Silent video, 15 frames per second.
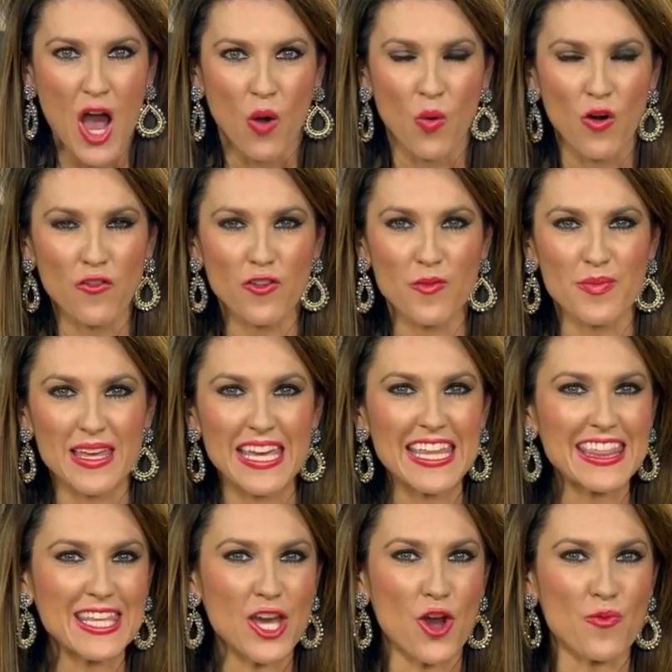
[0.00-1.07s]
Well, from
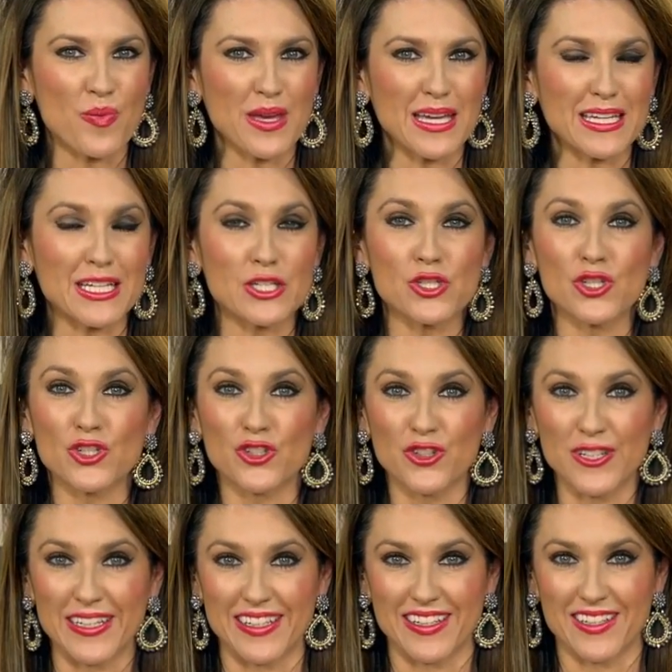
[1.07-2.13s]
Ethiopian to
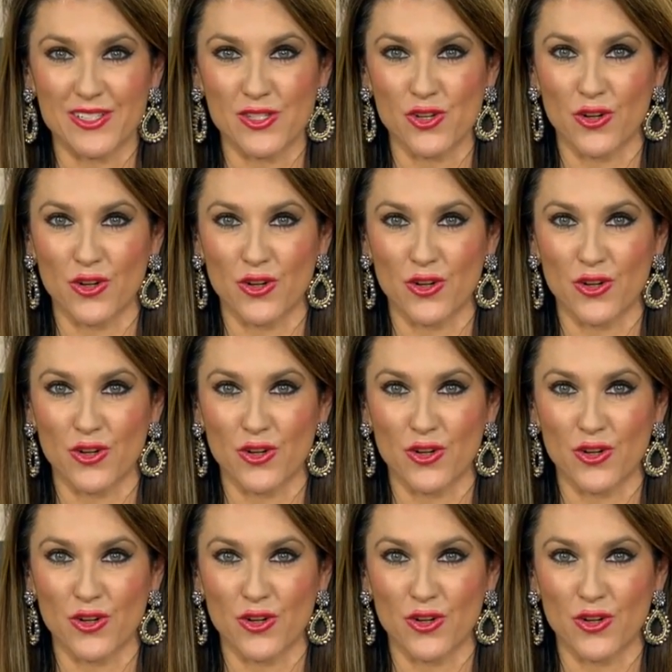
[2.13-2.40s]
Greek,